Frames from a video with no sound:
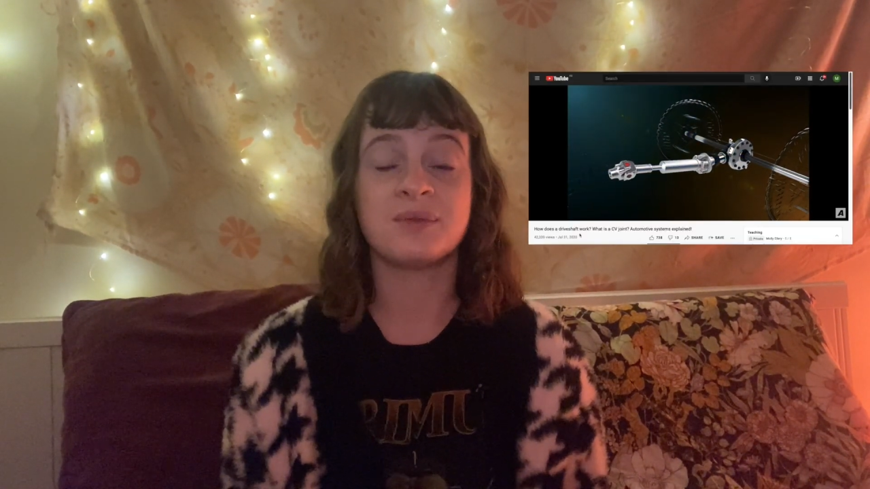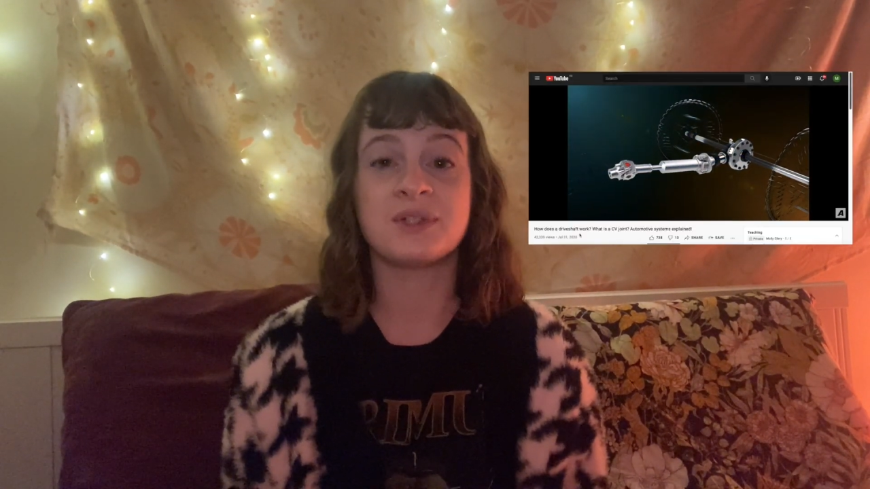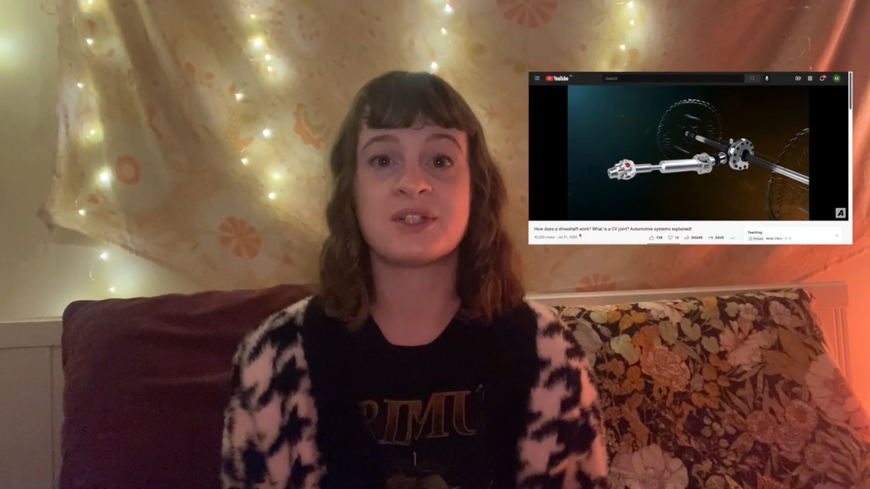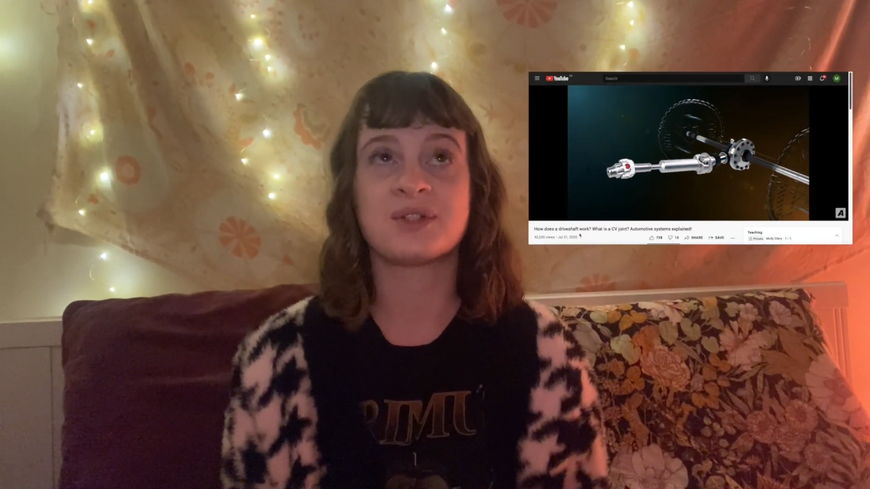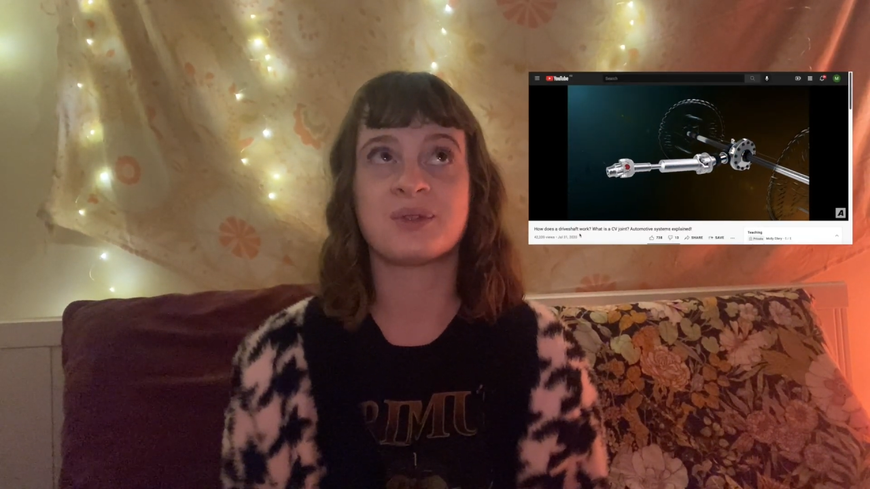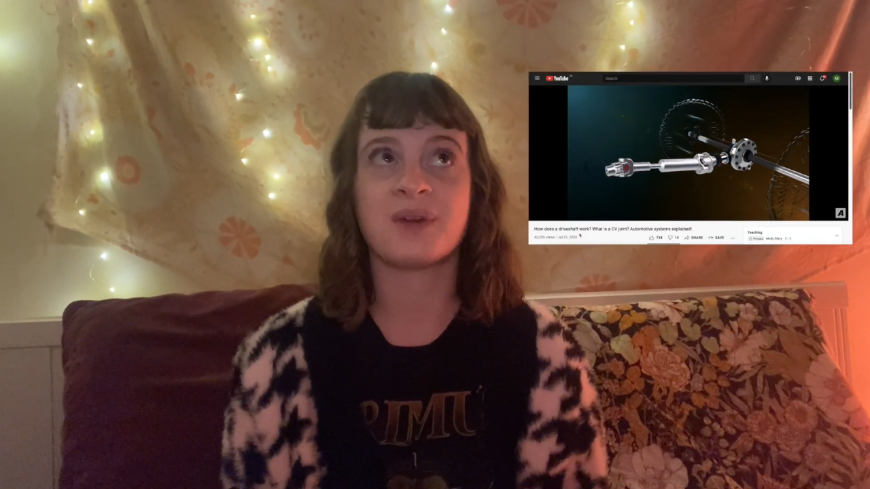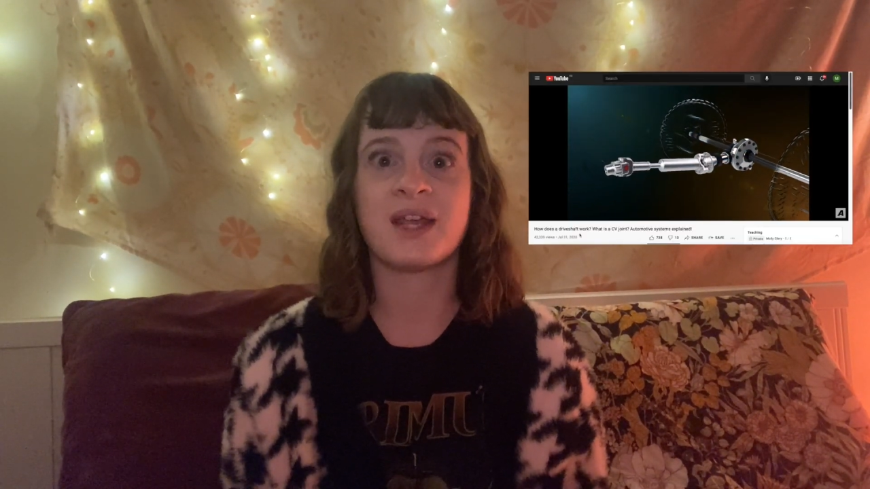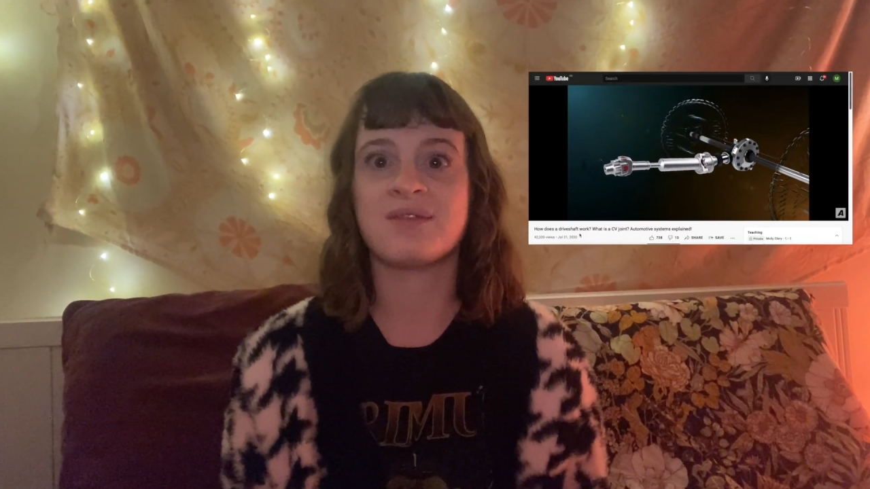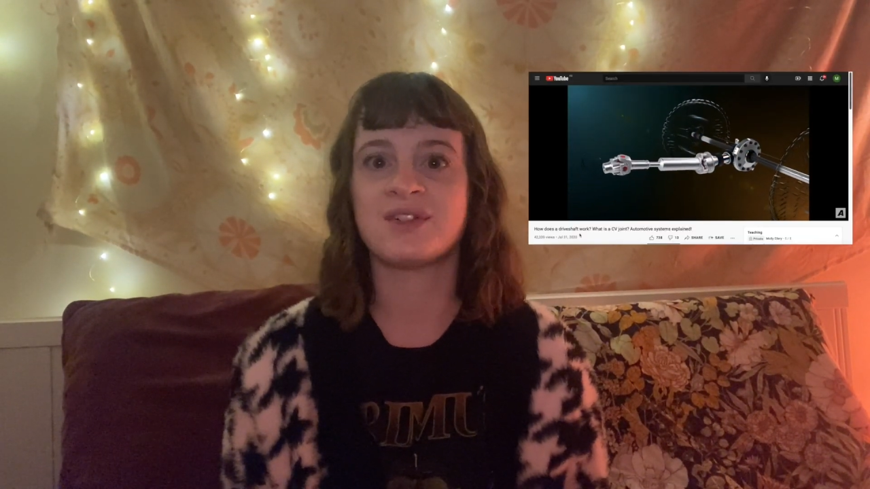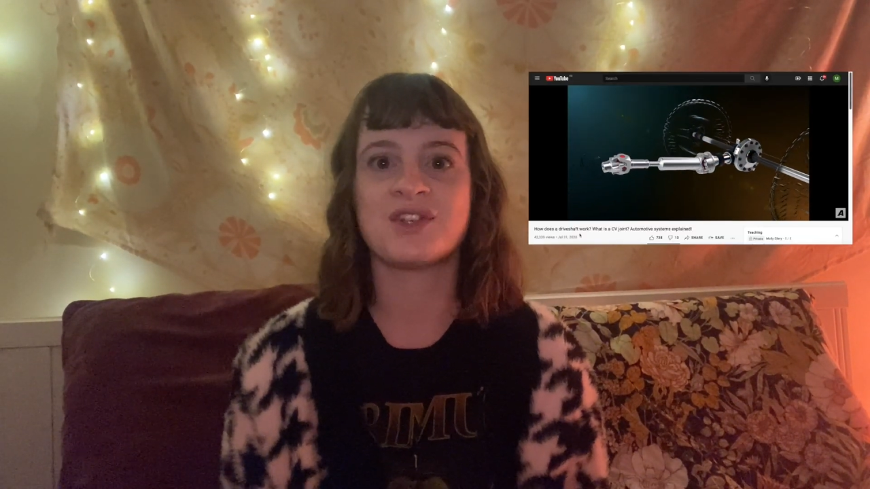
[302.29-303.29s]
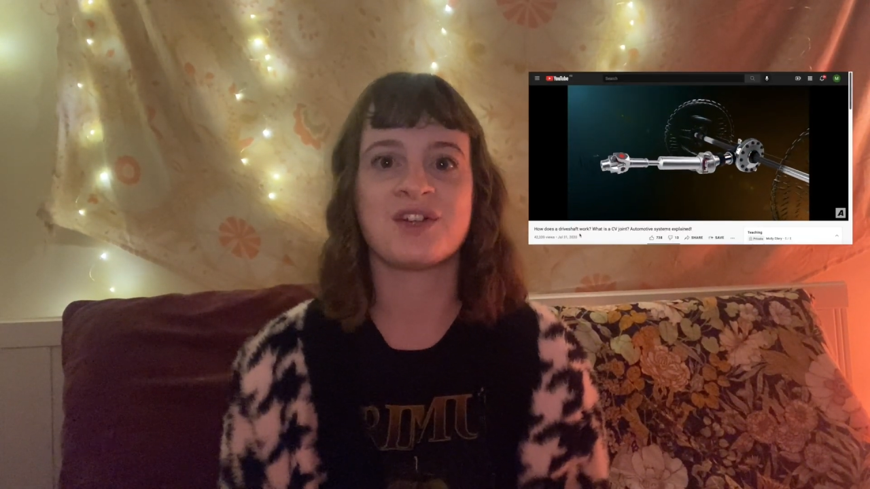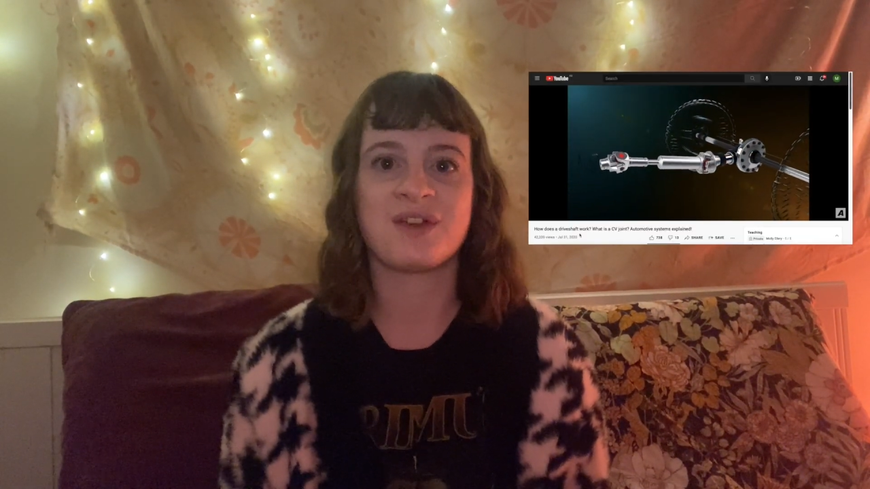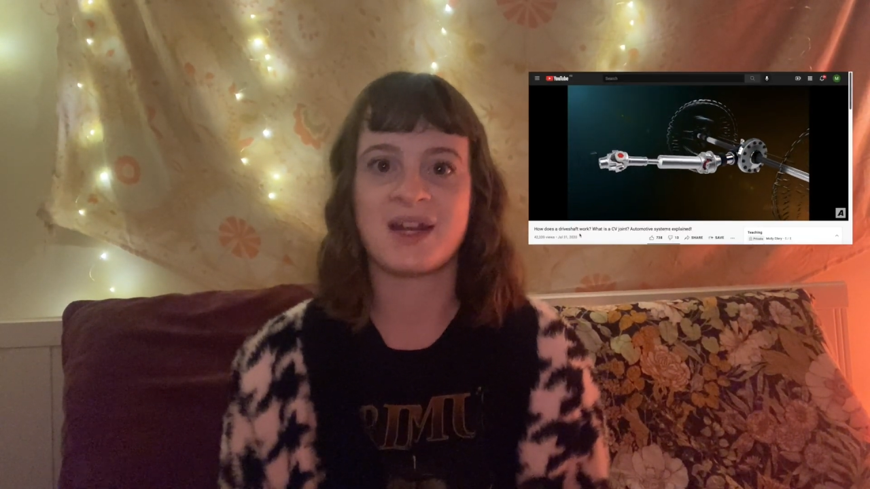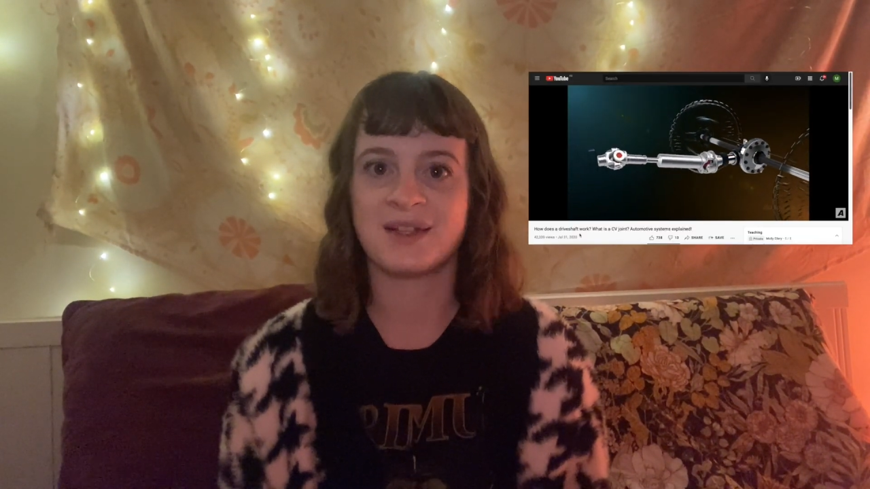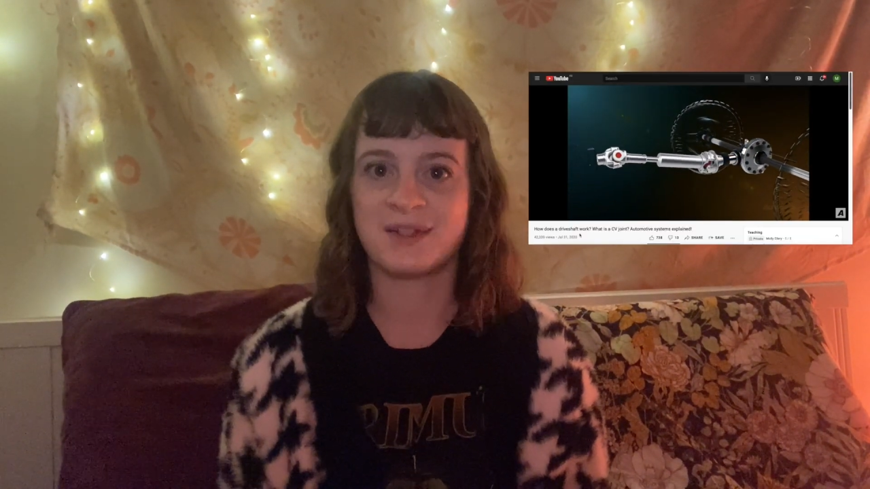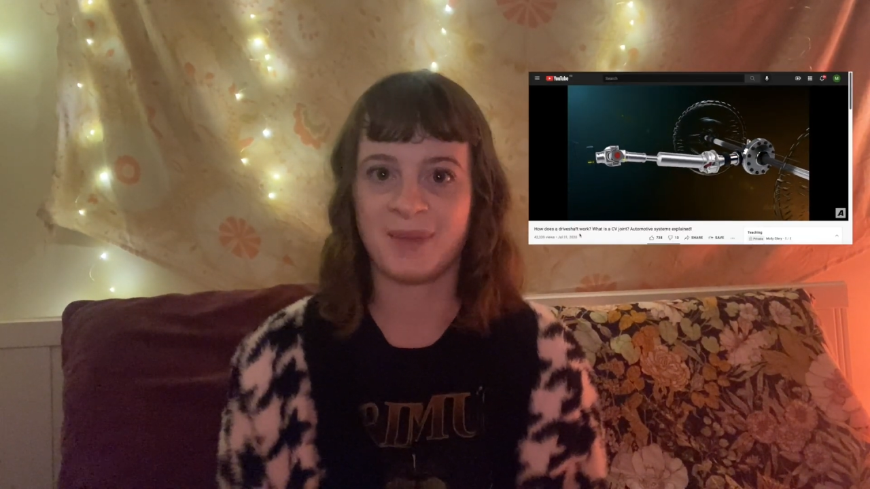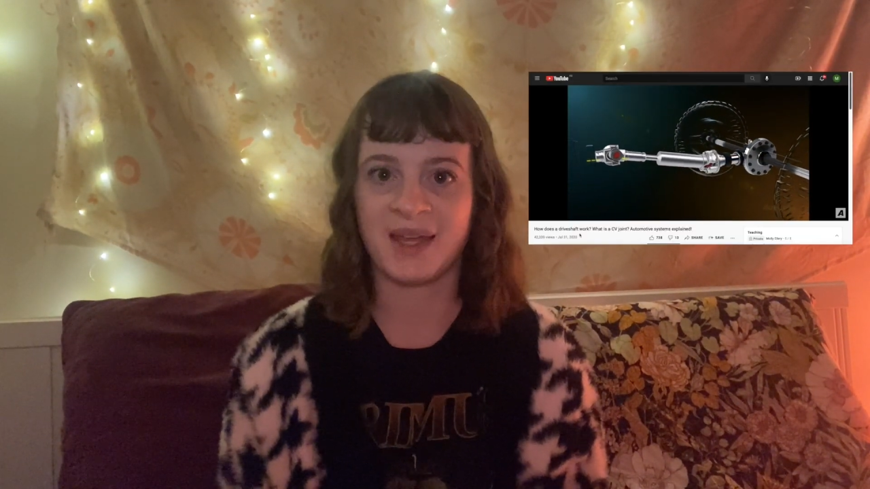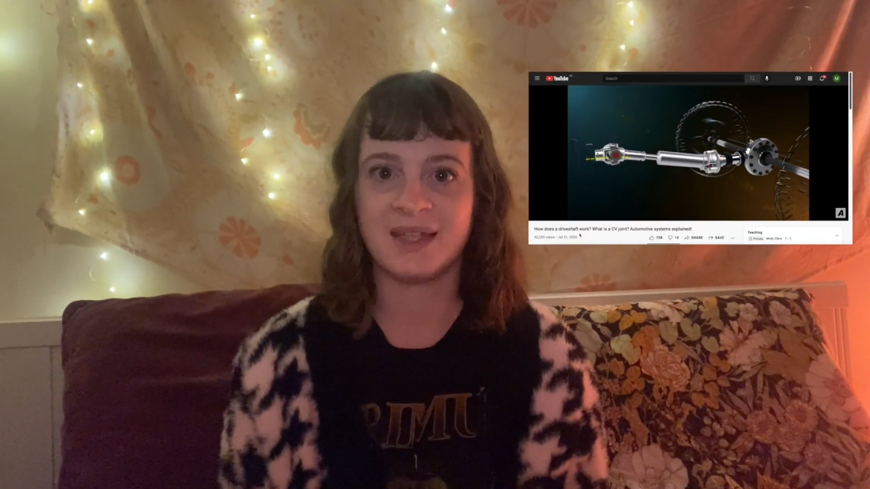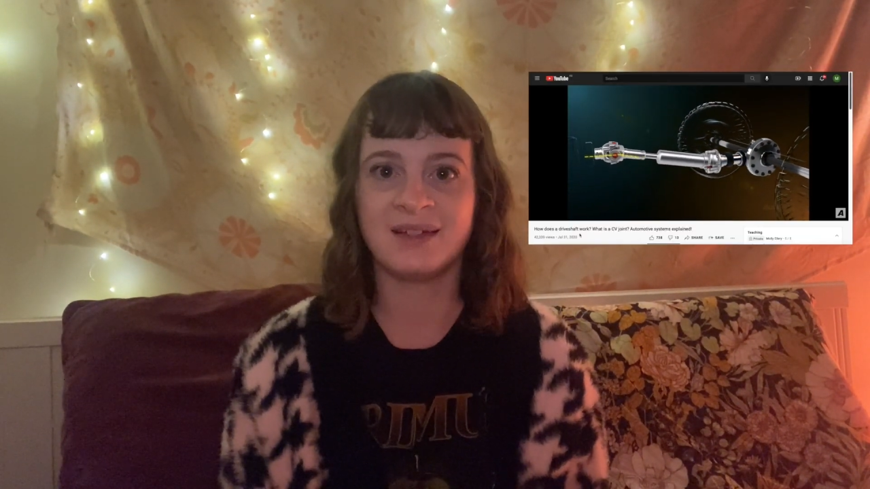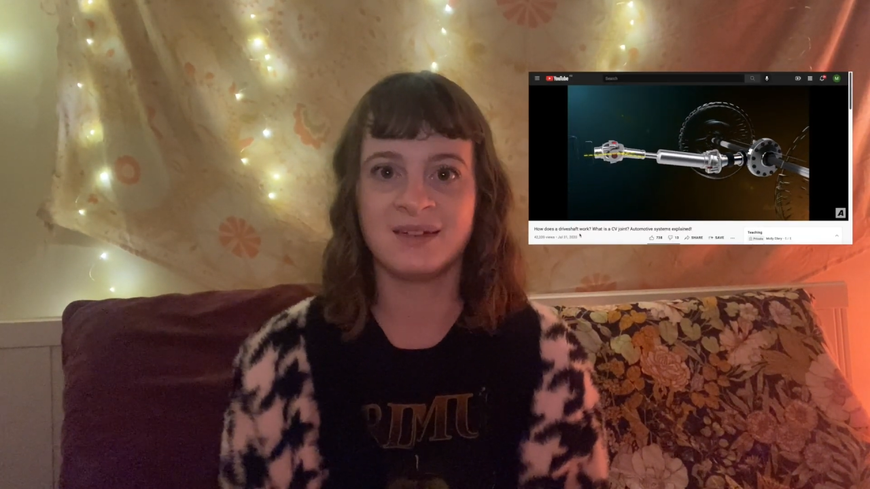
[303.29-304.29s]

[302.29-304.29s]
which is great for generating speed.